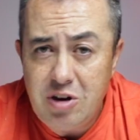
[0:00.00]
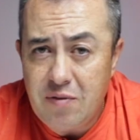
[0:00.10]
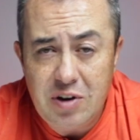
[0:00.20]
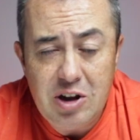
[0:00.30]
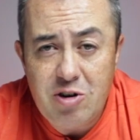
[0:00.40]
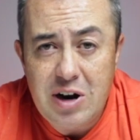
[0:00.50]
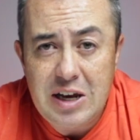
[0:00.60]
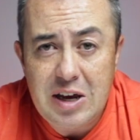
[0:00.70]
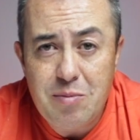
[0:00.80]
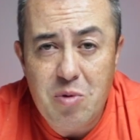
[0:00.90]
Definitely trying
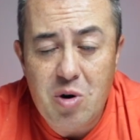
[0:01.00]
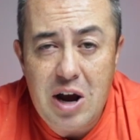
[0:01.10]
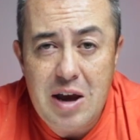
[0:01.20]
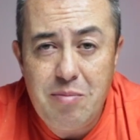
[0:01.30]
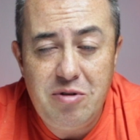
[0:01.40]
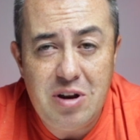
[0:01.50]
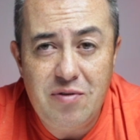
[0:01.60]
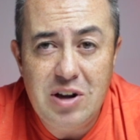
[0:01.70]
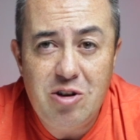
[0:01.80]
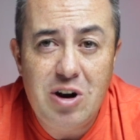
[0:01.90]
to get more hype,
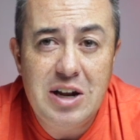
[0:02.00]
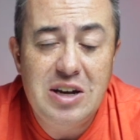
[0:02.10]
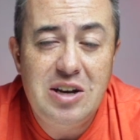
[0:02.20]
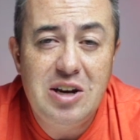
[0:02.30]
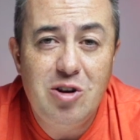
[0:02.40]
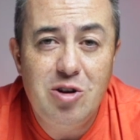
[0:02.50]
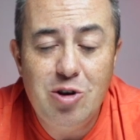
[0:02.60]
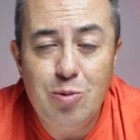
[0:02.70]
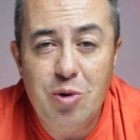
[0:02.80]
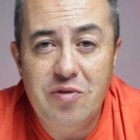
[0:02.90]
definitely trying to continue to
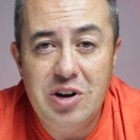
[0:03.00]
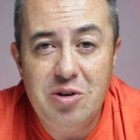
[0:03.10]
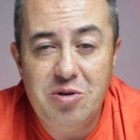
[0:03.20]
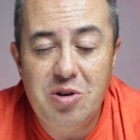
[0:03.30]
do more videos.